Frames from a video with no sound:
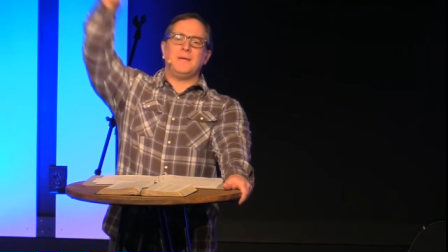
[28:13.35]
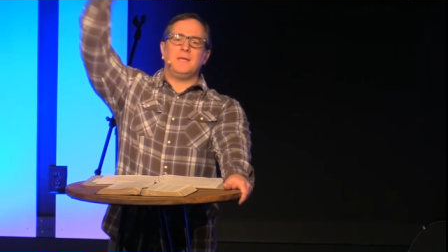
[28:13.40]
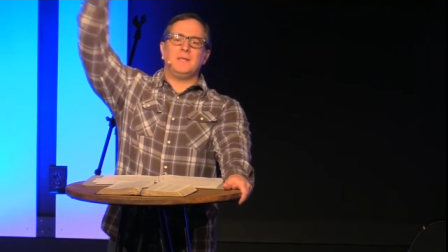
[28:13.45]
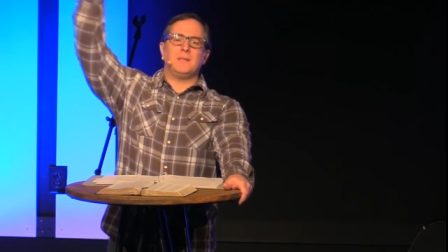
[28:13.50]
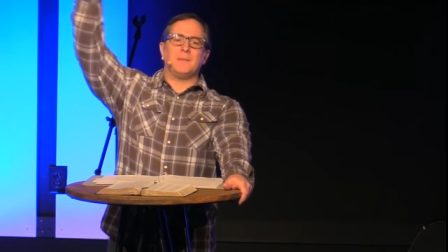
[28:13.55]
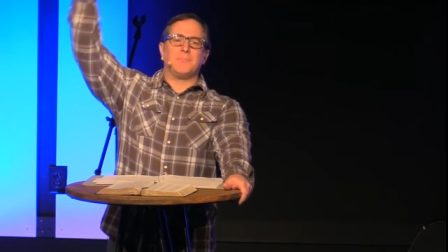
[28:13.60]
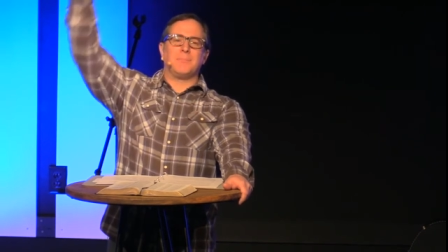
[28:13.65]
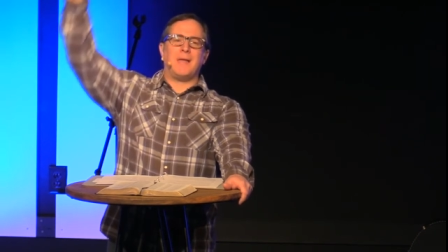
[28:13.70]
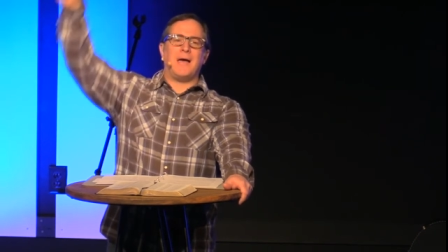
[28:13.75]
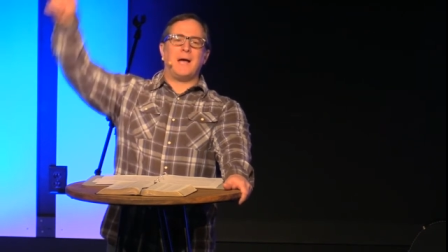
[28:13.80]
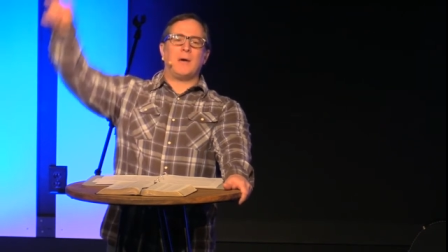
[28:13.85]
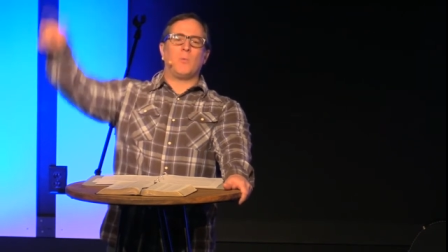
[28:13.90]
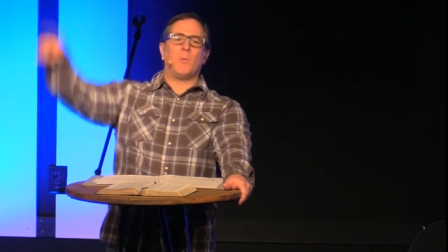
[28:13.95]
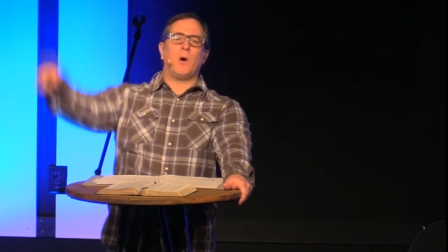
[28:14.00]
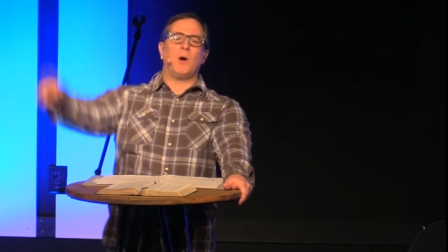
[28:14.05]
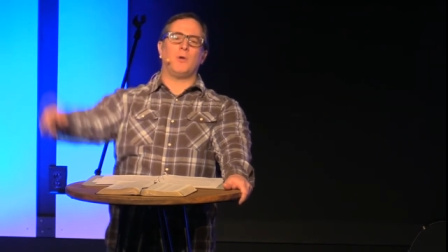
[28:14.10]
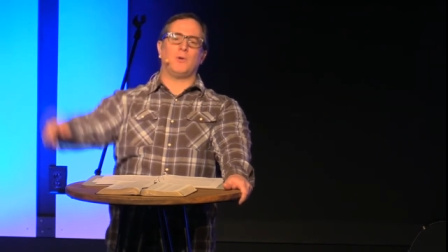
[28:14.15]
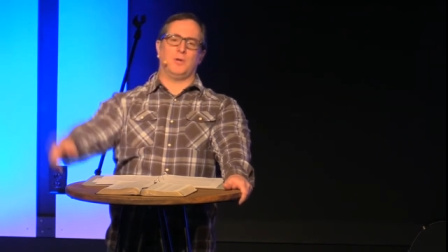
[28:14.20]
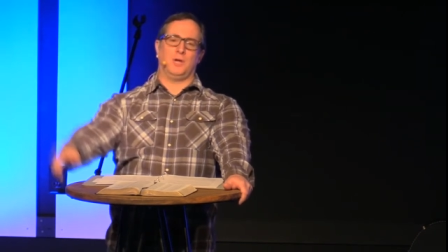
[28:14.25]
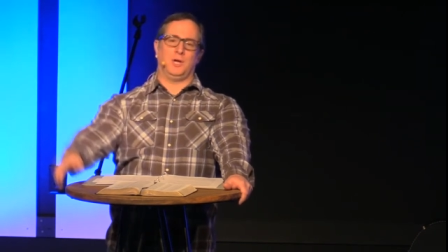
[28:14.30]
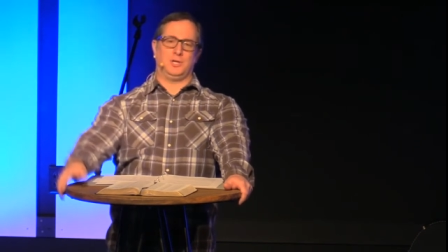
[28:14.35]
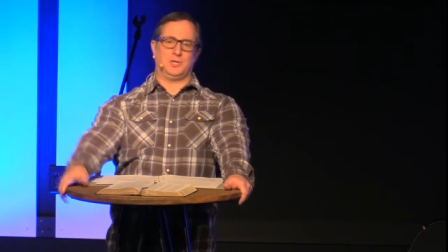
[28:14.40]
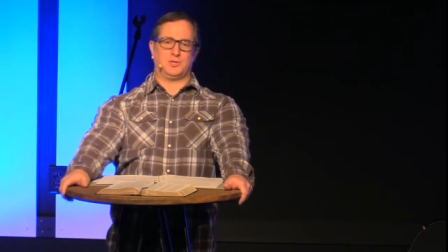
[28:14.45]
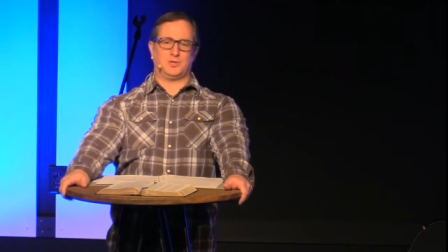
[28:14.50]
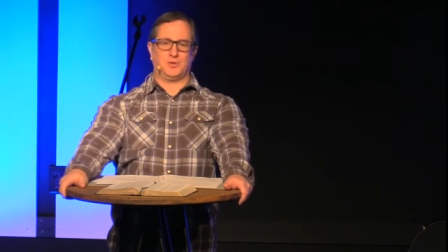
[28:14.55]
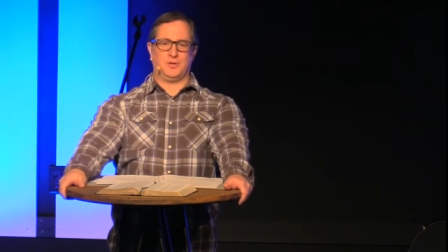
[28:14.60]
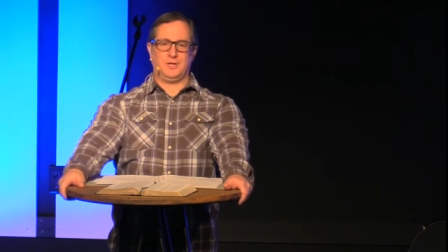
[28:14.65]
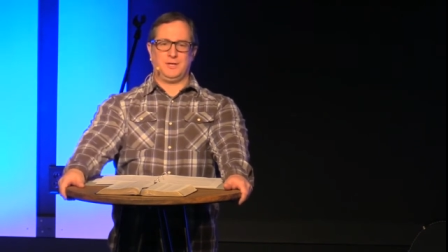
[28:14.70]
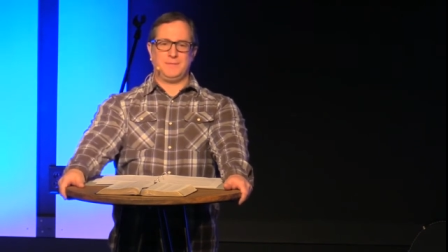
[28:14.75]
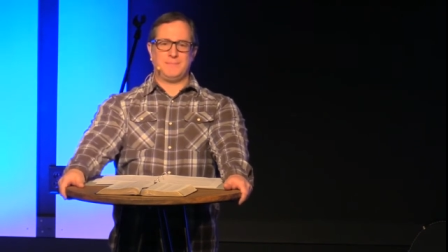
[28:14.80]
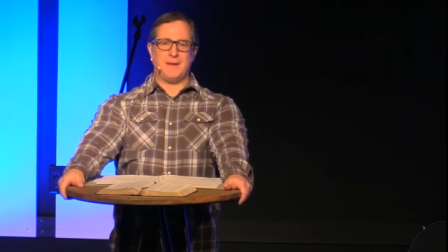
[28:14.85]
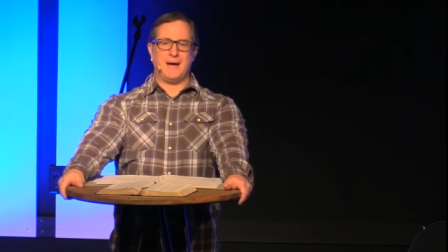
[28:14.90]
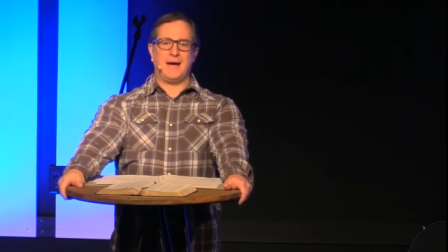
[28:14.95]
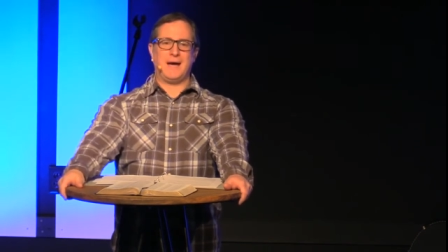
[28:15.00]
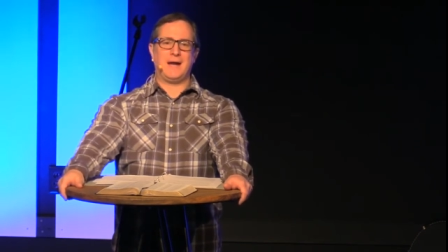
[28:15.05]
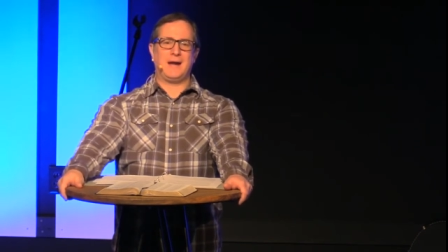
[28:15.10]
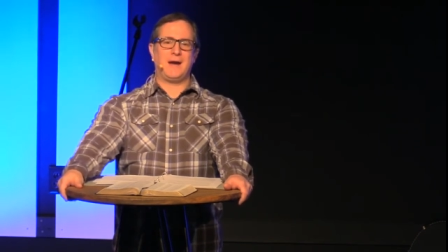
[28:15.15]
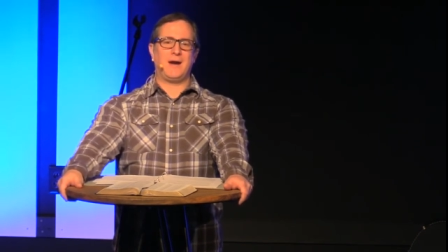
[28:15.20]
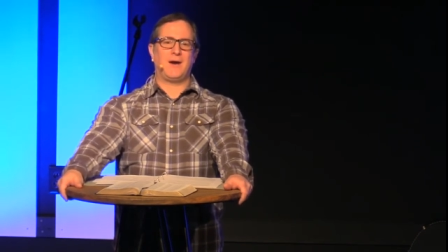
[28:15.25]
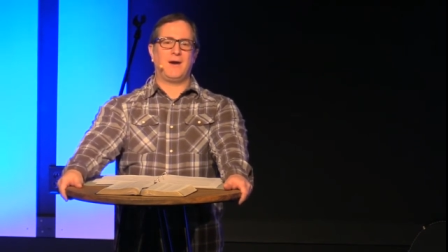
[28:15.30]
in the black walnut tree
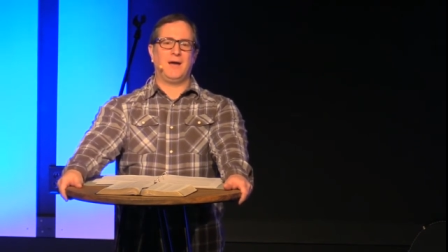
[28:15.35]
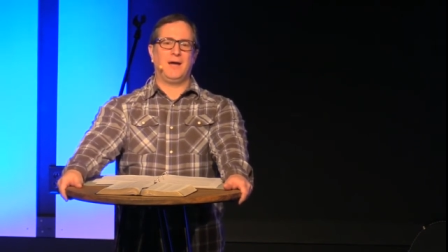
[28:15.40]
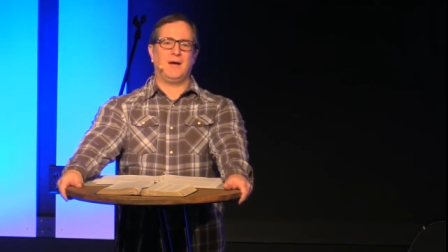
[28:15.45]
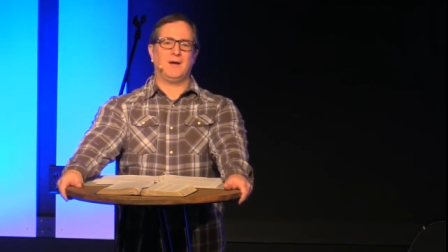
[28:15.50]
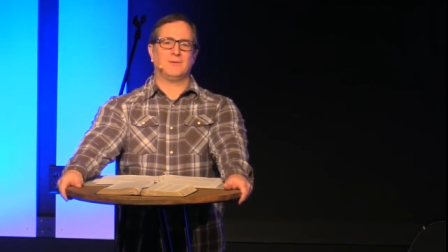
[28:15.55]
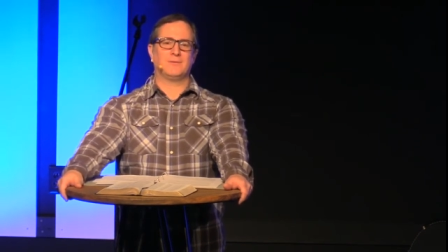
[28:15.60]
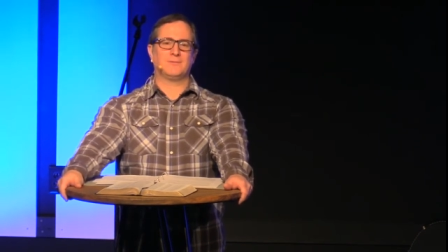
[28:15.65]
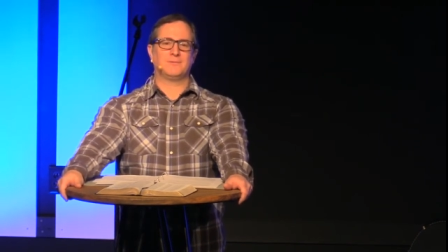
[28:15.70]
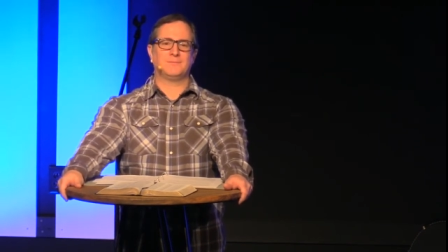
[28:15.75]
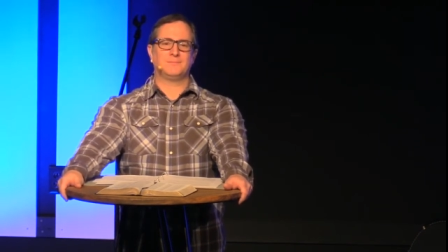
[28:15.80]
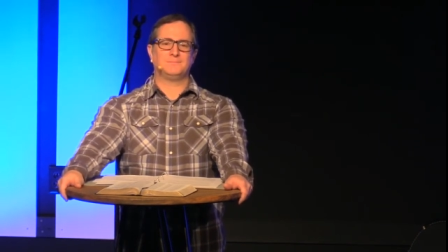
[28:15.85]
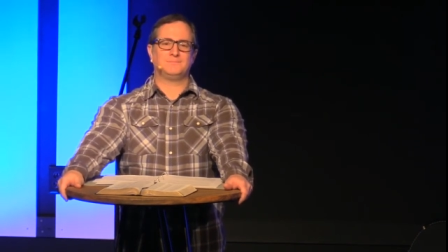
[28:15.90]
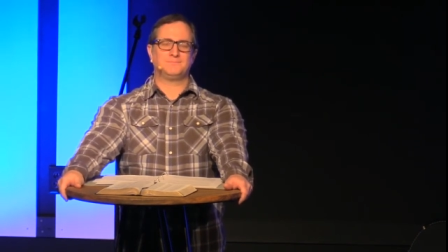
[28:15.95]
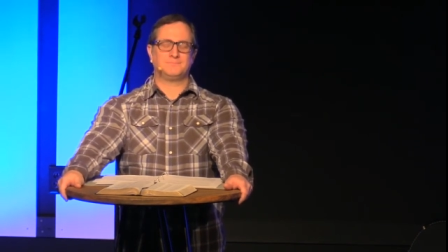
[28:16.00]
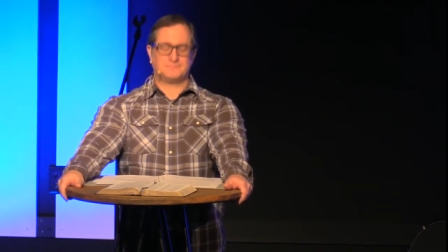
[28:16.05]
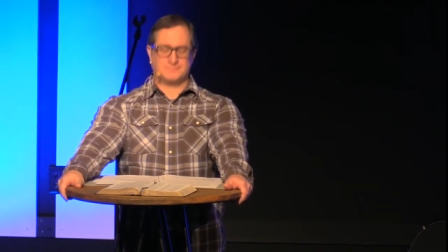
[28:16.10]
behind our house.